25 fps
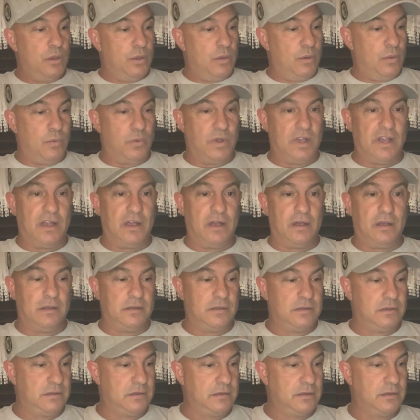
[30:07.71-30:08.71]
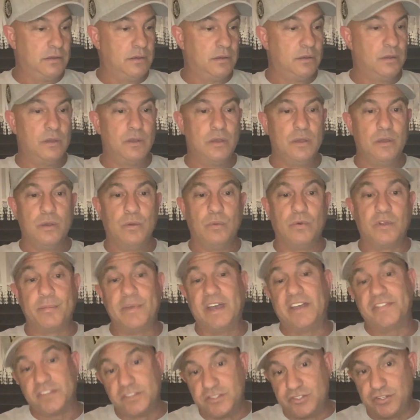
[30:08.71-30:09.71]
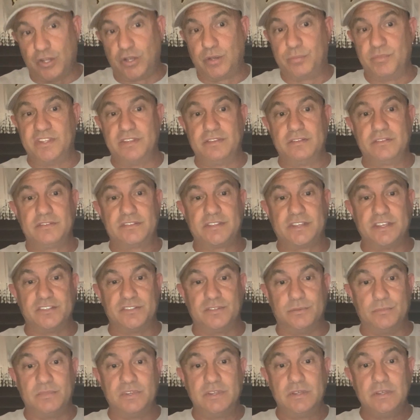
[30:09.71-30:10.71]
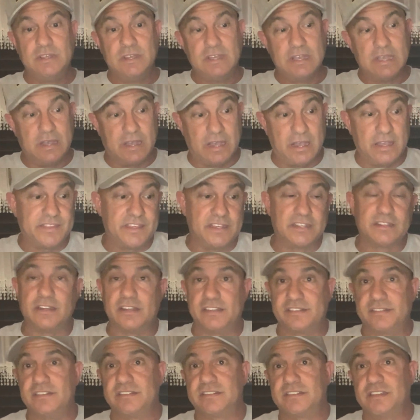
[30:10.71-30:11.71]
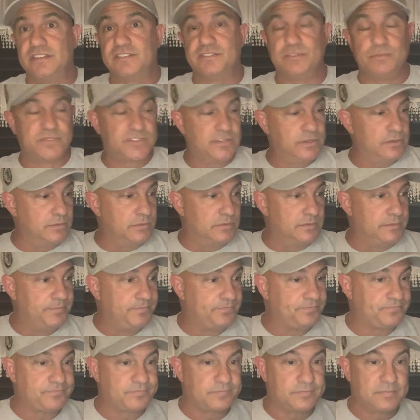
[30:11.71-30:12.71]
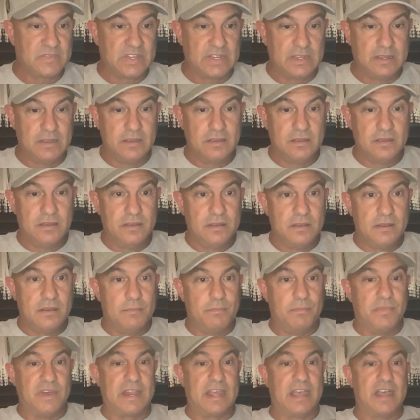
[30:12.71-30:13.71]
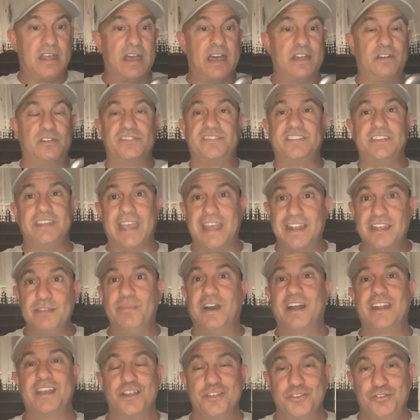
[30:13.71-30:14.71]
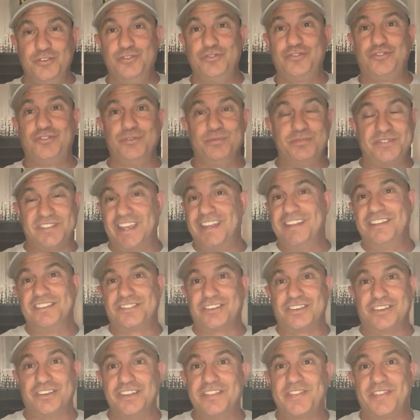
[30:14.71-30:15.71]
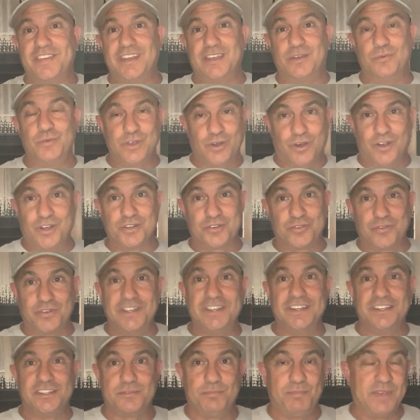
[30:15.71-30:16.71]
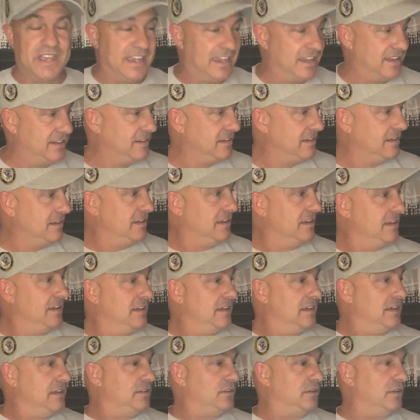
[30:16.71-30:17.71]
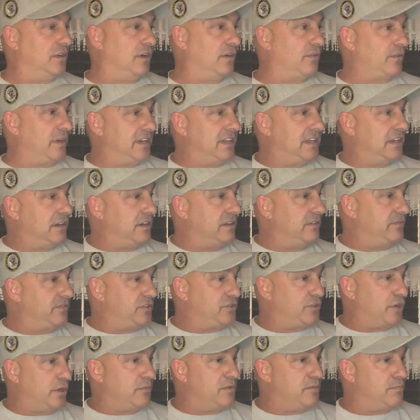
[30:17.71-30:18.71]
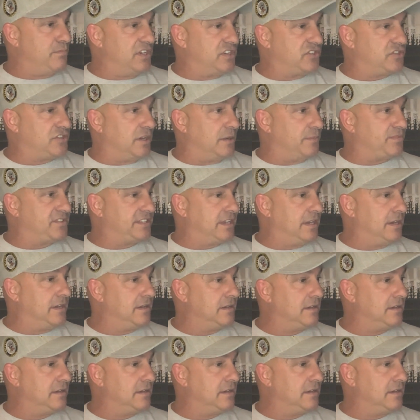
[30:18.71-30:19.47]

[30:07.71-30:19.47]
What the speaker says: well, what about the German schism? I think that's a schism too. But I don't see anybody on YouTube saying it's a good thing. We all agree it's bad. You know, right here, the German bishop's